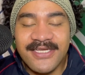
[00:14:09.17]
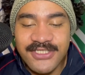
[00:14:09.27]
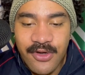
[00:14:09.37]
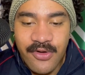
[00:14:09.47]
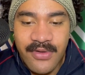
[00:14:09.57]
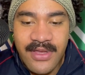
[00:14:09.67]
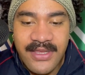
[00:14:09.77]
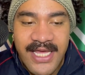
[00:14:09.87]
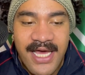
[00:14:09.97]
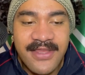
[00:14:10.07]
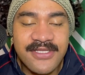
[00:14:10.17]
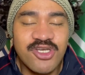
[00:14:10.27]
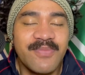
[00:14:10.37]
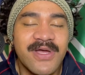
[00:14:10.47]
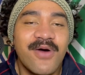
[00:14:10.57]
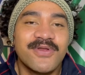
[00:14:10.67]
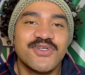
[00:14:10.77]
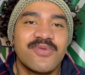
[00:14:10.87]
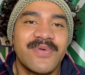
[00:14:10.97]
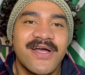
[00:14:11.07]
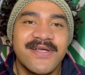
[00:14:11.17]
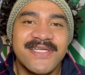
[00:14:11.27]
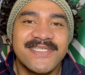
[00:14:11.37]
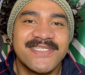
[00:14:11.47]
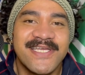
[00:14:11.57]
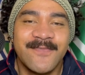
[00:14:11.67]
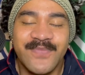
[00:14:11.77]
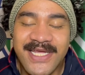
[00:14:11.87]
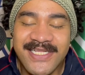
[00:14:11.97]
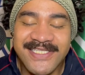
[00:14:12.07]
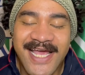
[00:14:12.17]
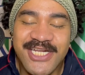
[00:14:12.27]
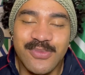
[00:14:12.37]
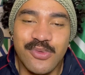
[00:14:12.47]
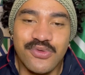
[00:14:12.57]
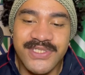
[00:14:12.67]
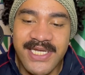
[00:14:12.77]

So the other topic I want to talk about is intangibles.